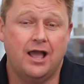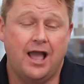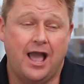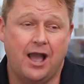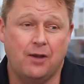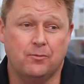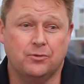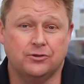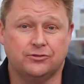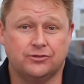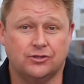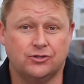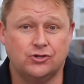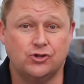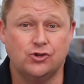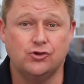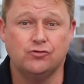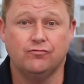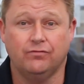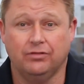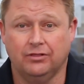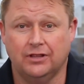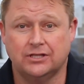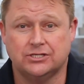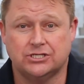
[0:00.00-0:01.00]
and with the
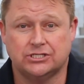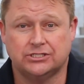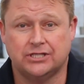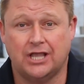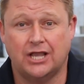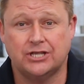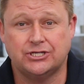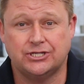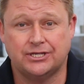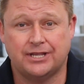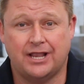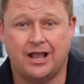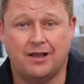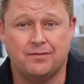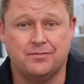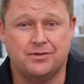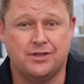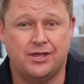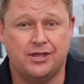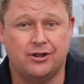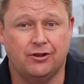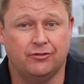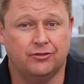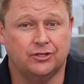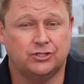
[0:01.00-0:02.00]
new legislation coming
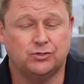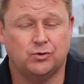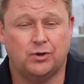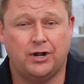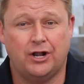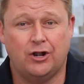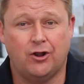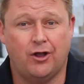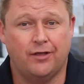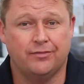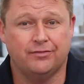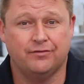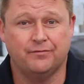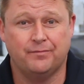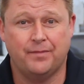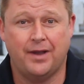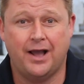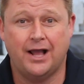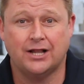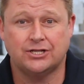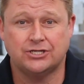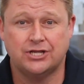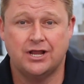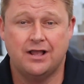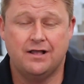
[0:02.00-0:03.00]
in on the 29th of
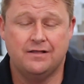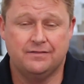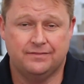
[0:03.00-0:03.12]
March,